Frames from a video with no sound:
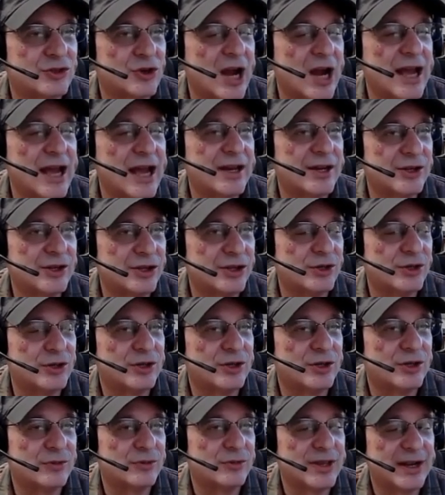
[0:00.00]
dried and
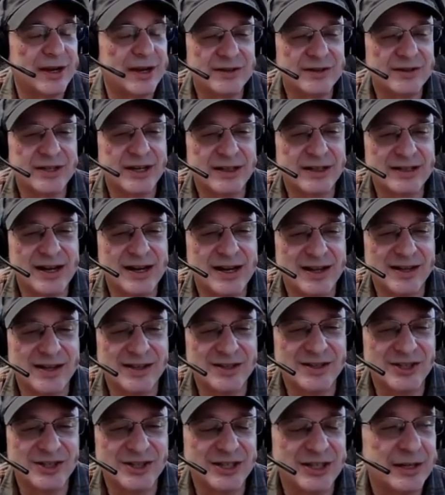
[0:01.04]
cured with our
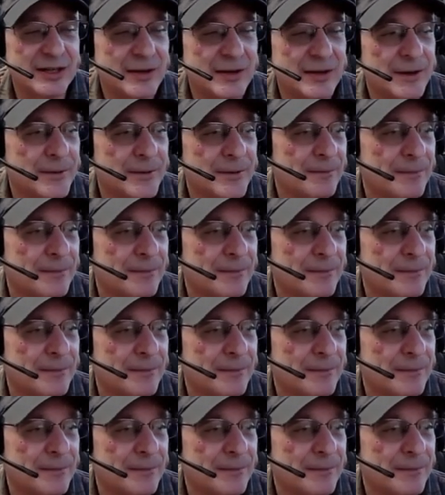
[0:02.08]
technology.